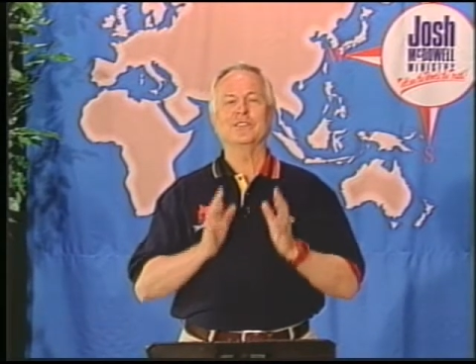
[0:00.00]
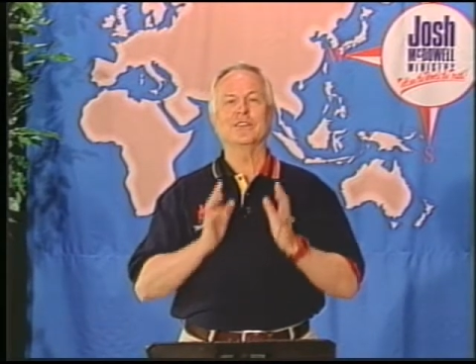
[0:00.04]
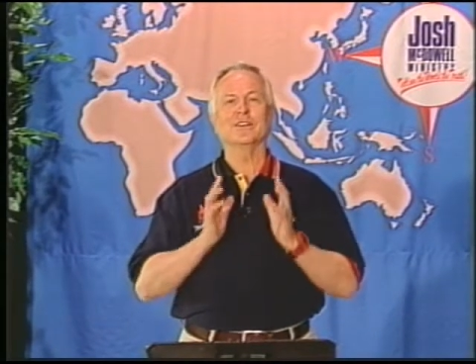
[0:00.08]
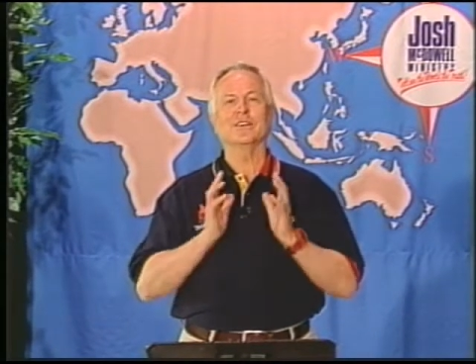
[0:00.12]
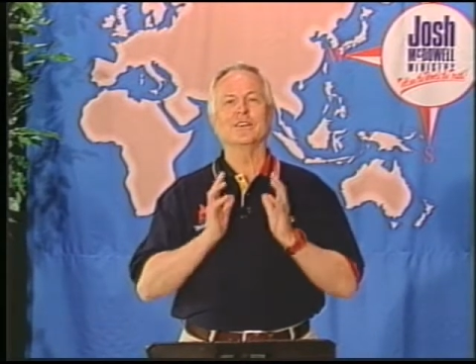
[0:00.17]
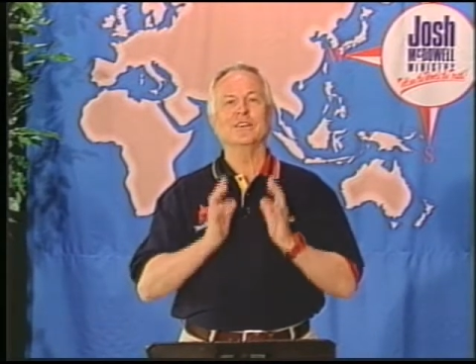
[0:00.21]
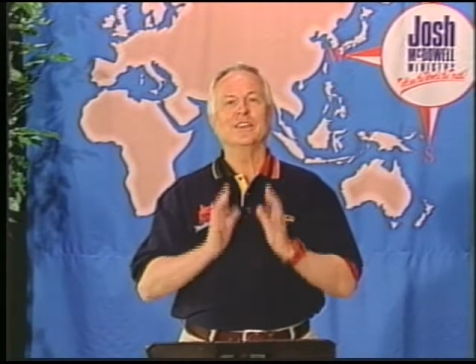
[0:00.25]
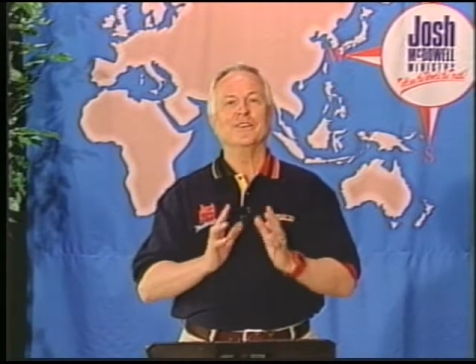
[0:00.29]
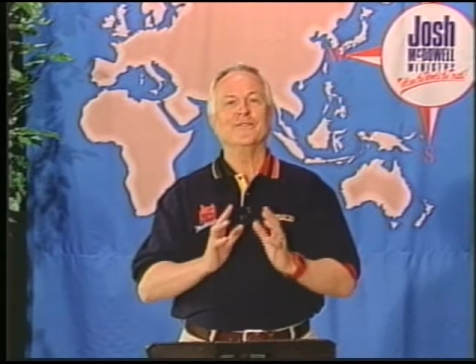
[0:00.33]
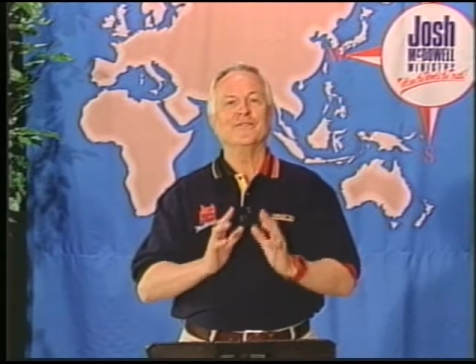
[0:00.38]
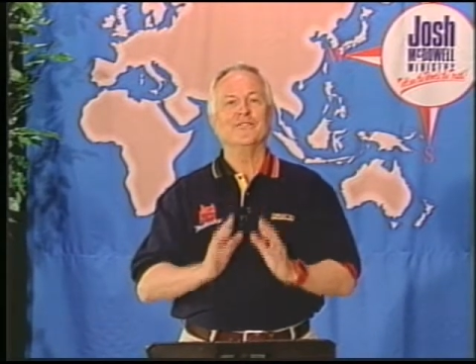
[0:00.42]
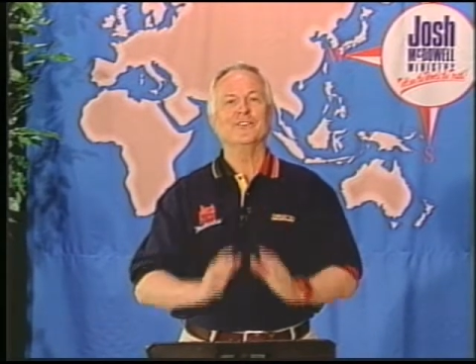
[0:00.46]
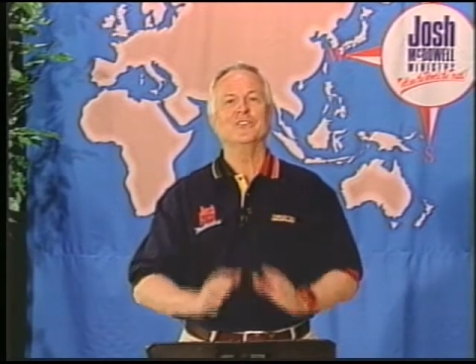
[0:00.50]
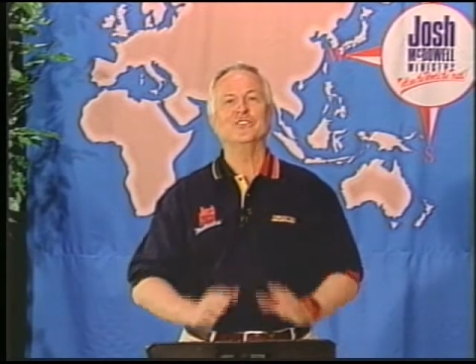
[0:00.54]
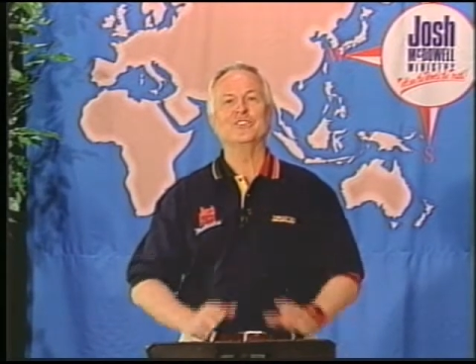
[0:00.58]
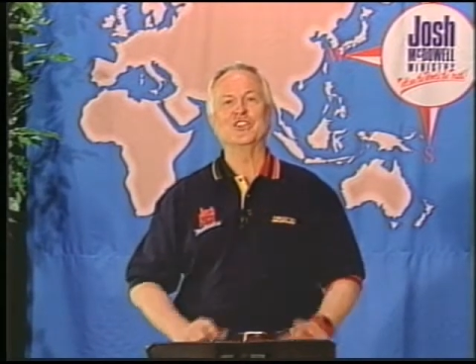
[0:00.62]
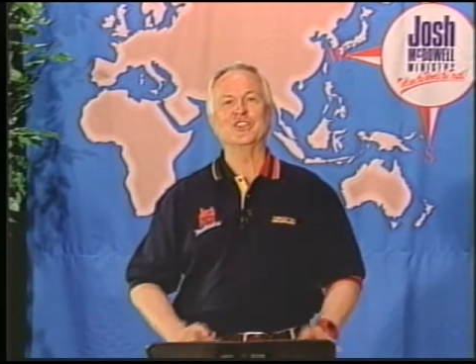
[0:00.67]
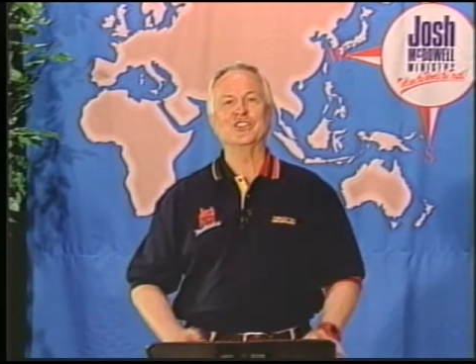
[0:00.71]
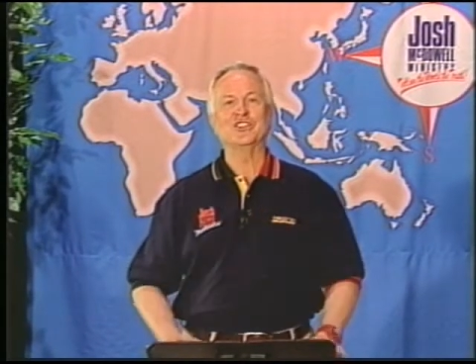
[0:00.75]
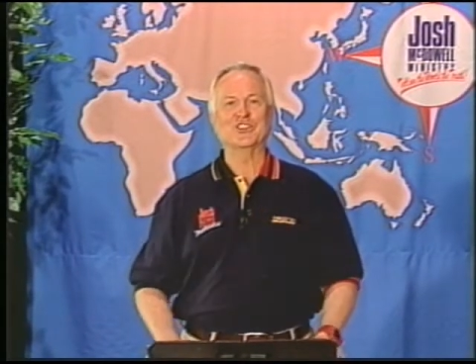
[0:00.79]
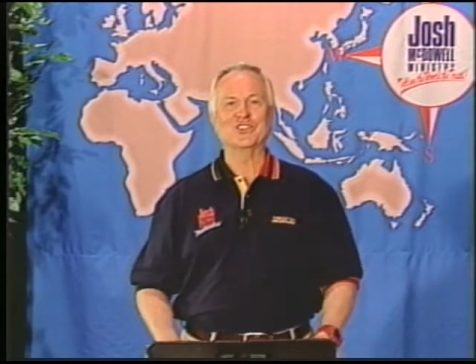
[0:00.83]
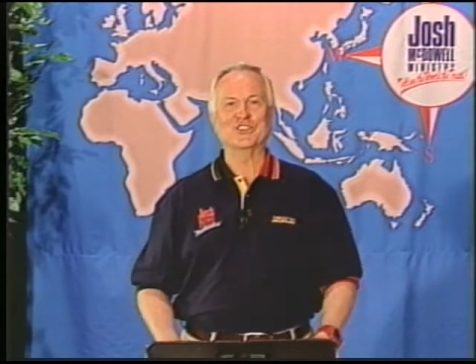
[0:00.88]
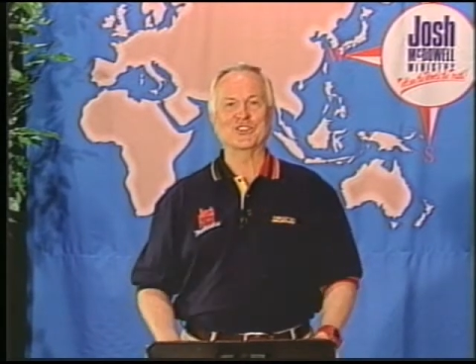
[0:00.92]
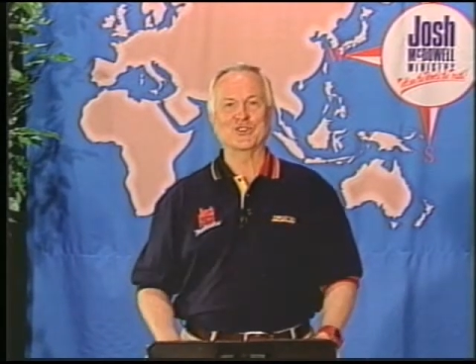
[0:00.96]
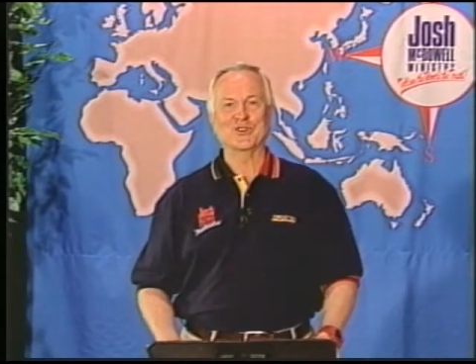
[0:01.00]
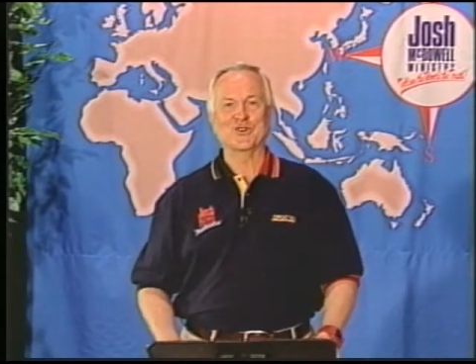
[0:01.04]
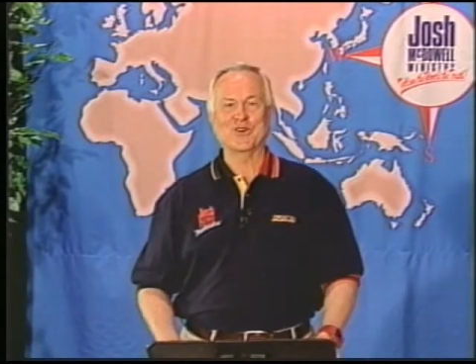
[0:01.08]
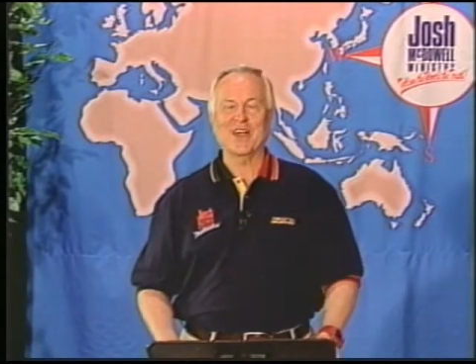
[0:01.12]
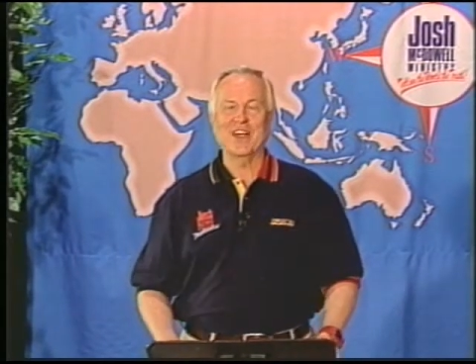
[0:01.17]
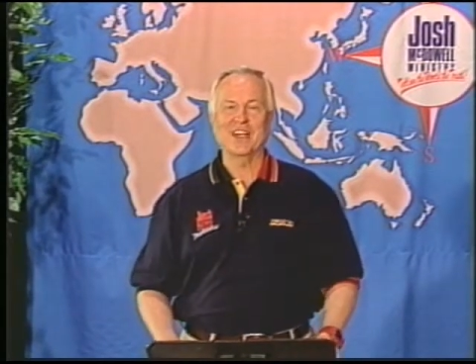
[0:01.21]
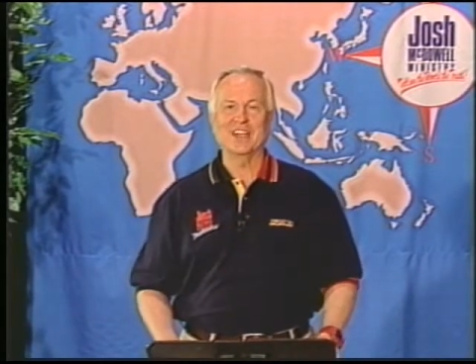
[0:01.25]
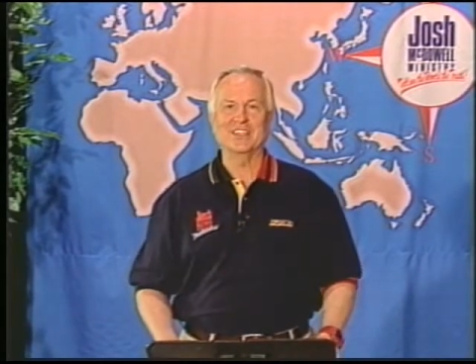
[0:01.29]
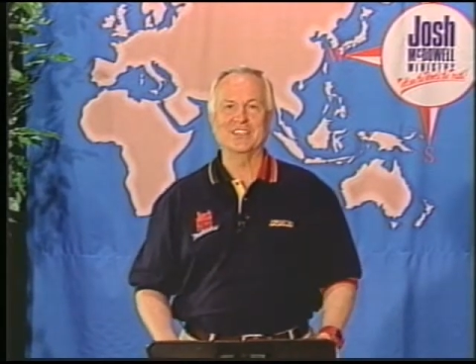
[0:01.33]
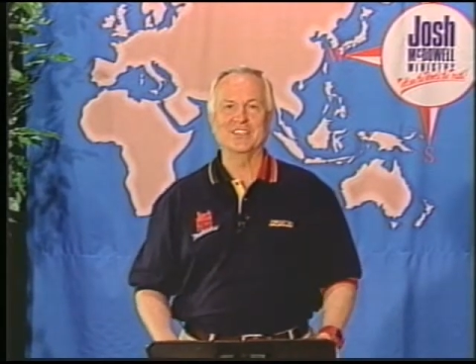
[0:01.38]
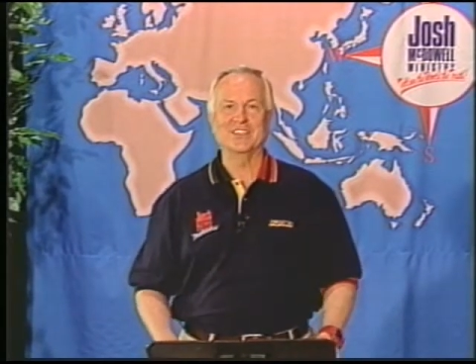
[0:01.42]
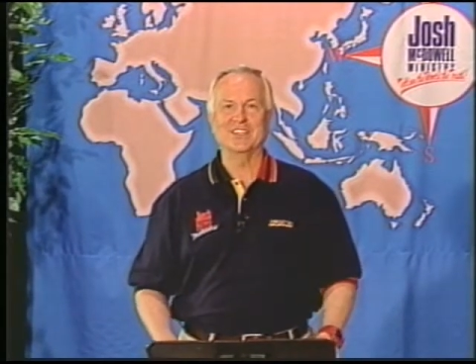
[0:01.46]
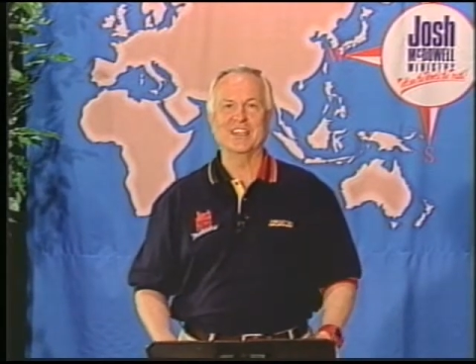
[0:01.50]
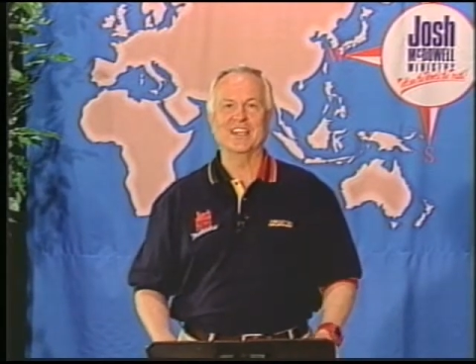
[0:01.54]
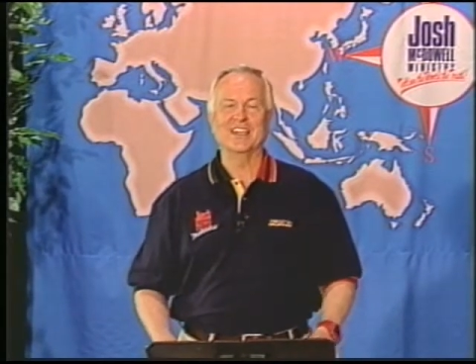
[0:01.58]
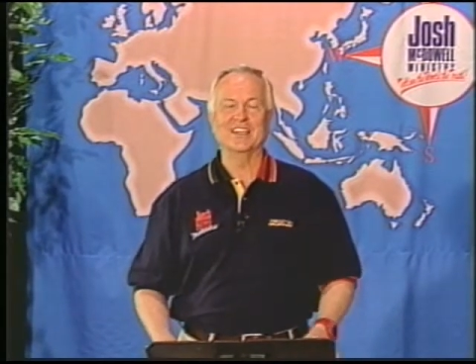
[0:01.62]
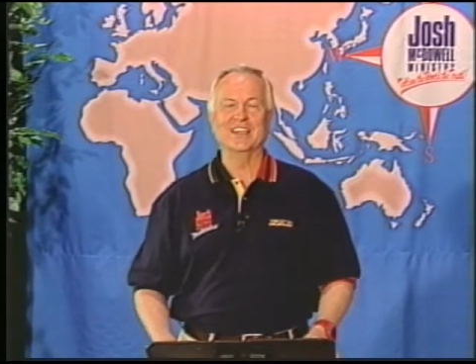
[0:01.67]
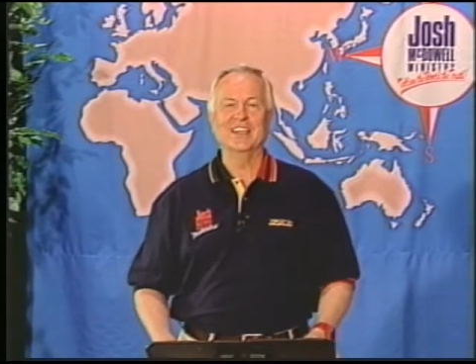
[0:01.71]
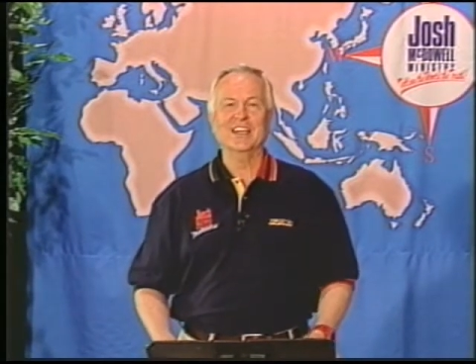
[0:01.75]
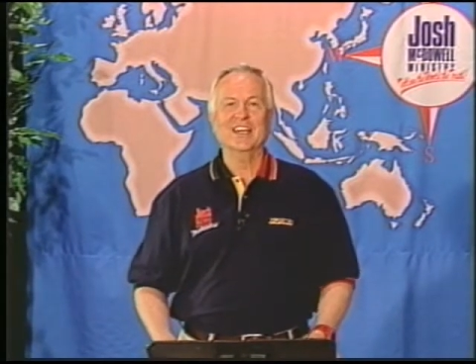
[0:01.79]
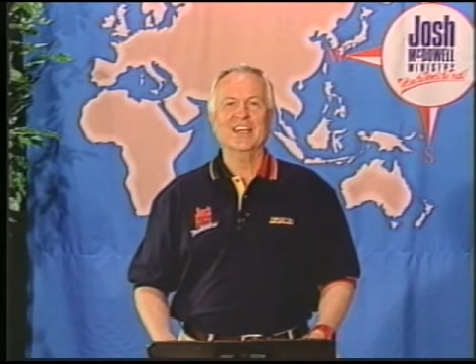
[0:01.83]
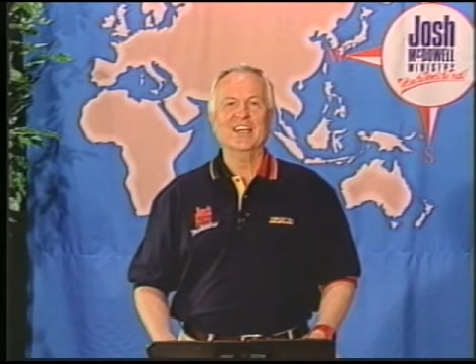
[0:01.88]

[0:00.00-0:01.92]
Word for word: to live for Jesus Christ and